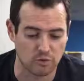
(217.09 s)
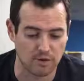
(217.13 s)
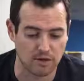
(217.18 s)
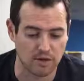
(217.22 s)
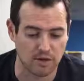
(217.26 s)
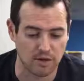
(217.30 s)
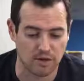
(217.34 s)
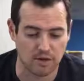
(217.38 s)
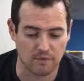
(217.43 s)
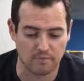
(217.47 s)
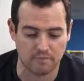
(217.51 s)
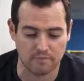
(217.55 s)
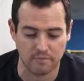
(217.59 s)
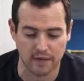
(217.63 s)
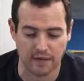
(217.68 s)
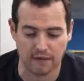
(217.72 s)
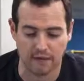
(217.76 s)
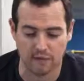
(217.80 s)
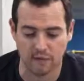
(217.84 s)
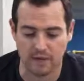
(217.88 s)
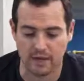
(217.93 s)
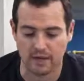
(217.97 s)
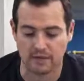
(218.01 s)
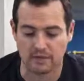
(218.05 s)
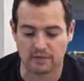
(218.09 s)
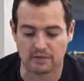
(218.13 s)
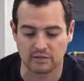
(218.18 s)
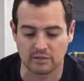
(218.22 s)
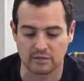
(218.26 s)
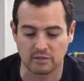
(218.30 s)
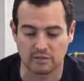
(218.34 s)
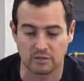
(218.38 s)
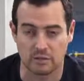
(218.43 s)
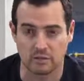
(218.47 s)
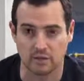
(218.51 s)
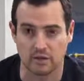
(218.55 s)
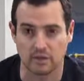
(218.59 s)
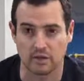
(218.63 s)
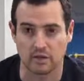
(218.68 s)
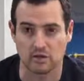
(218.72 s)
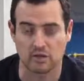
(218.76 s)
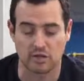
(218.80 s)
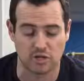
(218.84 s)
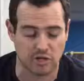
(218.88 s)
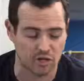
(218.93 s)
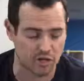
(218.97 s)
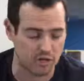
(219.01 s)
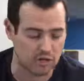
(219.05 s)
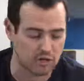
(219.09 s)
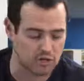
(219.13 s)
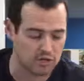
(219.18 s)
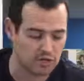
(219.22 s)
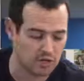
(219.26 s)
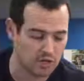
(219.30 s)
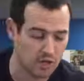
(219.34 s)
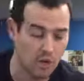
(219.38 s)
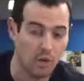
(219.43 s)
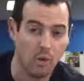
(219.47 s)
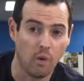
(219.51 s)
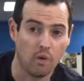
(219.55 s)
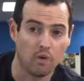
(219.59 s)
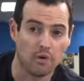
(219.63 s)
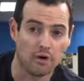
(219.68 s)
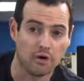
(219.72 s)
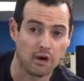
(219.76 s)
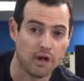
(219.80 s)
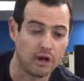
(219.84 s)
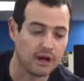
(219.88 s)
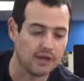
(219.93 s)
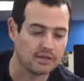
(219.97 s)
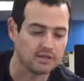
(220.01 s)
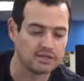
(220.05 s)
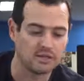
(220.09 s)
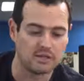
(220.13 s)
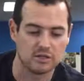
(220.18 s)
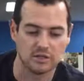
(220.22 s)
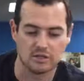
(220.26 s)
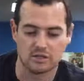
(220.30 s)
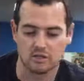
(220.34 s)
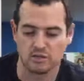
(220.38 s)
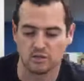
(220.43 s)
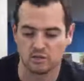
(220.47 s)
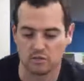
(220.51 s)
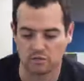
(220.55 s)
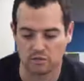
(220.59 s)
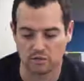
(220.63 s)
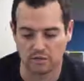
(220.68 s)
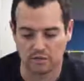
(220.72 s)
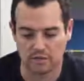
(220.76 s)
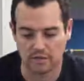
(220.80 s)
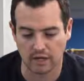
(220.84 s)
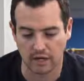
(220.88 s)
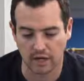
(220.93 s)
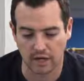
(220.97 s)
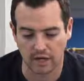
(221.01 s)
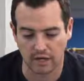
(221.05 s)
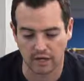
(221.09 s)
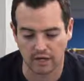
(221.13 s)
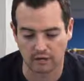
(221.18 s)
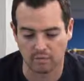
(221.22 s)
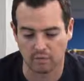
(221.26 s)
Joy-Con. Otherwise, these are only going to charge when they're connected to the dock.